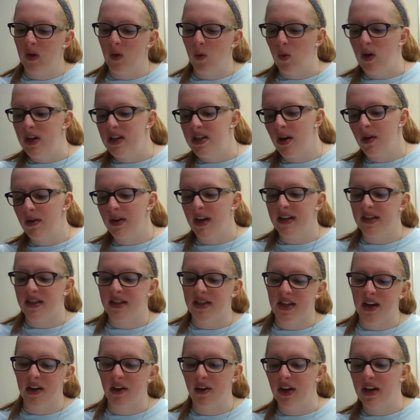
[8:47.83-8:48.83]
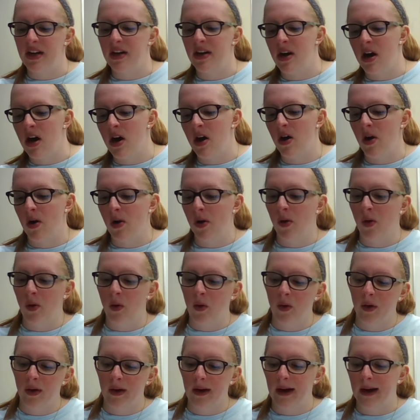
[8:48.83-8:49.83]
we don't necessarily
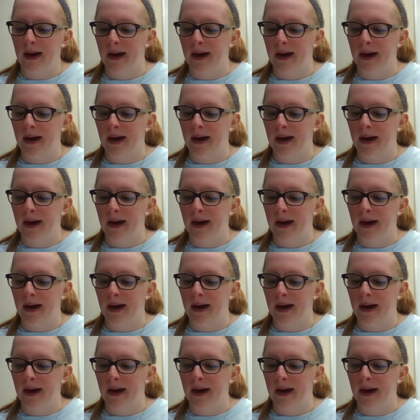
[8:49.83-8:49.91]
know